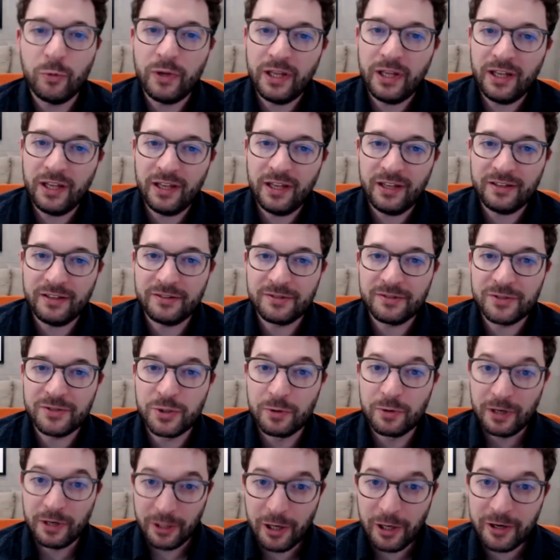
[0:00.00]
we
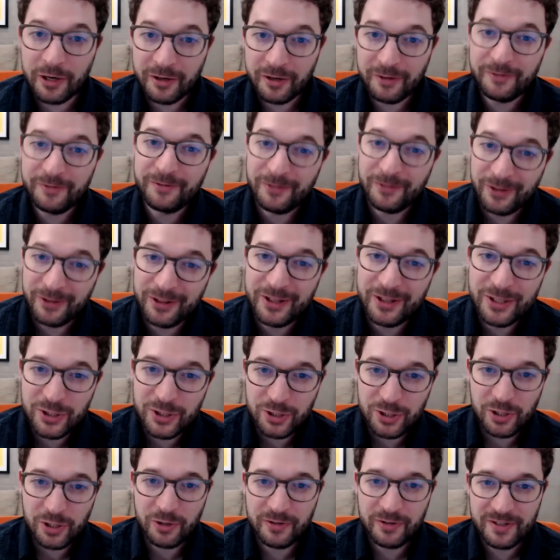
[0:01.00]
do a lot of on this
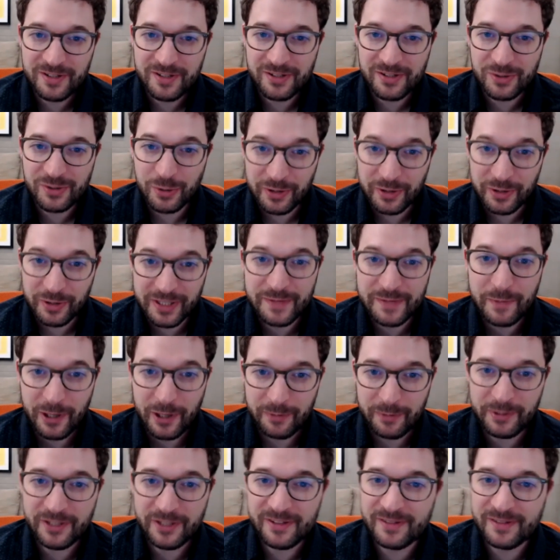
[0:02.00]
show is thought
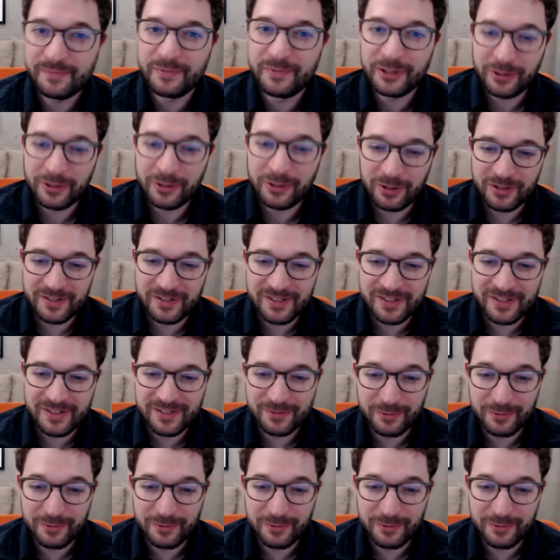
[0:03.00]
experiments because mm-hmm.